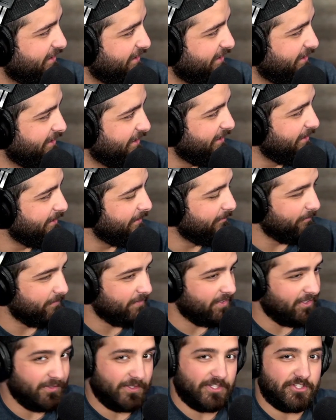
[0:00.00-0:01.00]

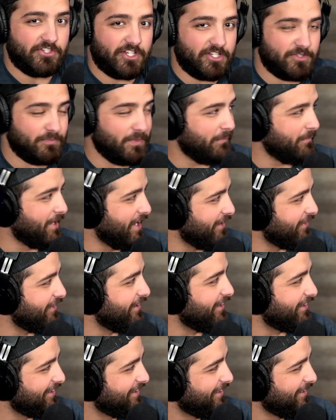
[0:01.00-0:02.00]
You can judge my math
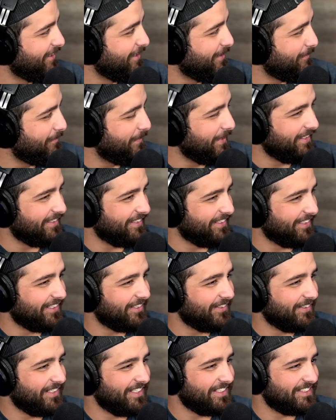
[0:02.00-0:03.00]
later, but
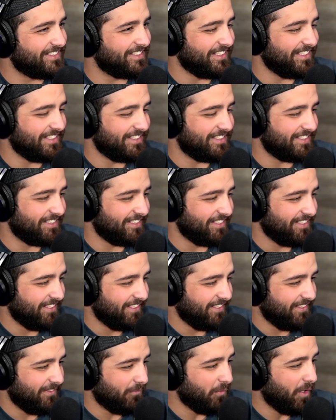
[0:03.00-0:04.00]
it's
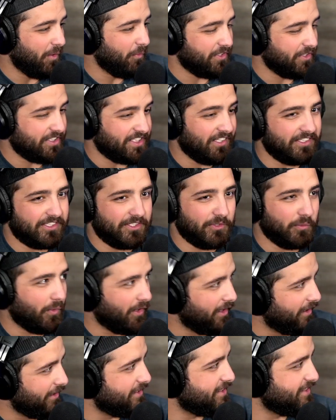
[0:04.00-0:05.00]
what we're telling you
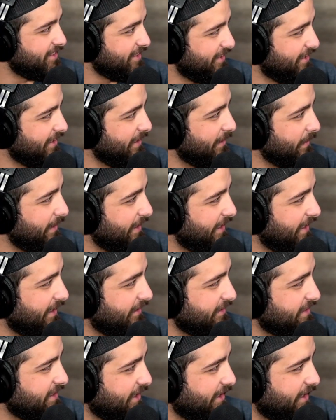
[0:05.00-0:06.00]
works, and
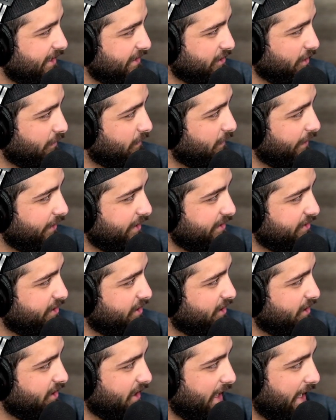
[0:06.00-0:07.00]
I'll tell you, like, so far this
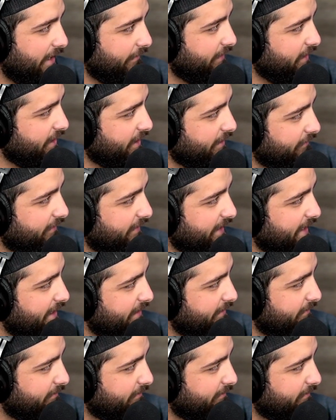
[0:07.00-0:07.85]
year, I think I've got